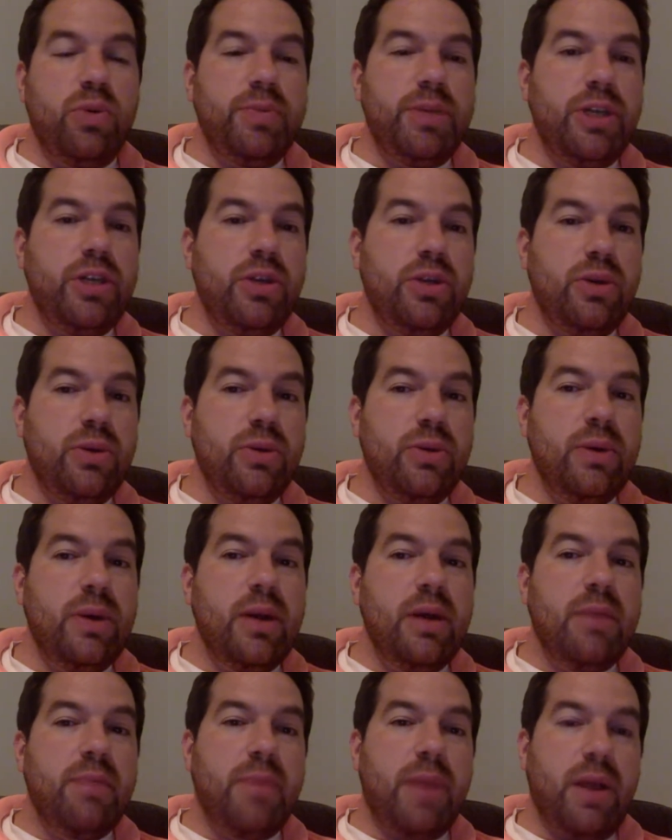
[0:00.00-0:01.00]
will be due
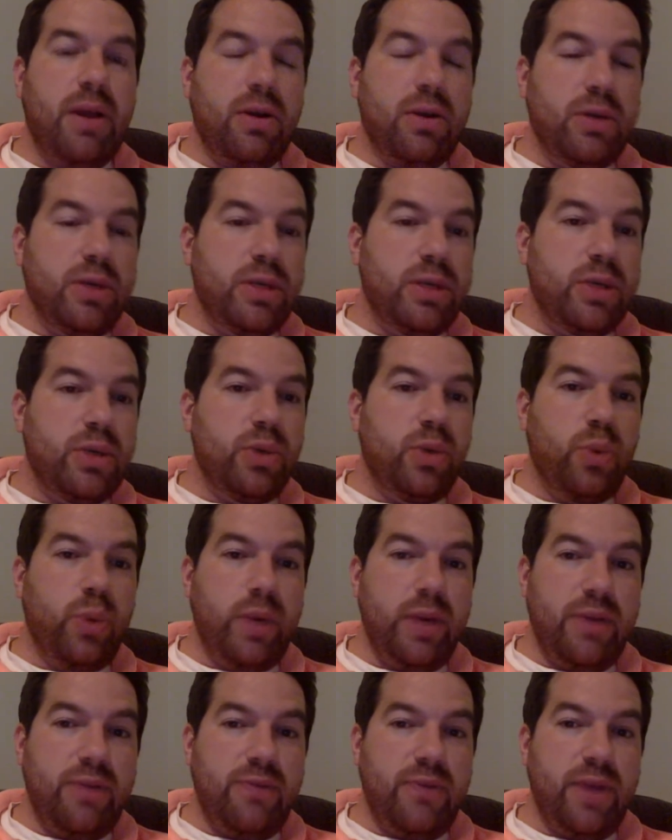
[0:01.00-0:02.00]
by August
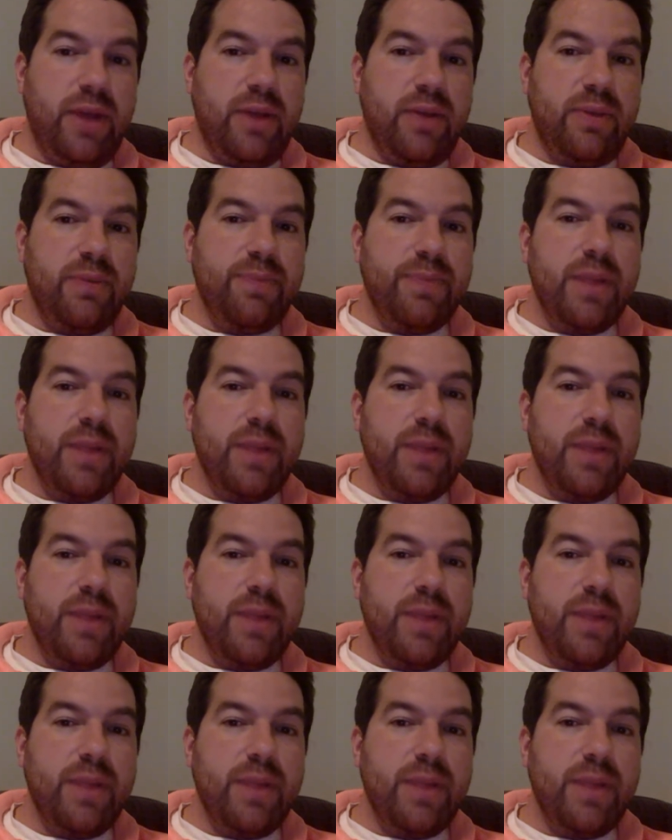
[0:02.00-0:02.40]
25th.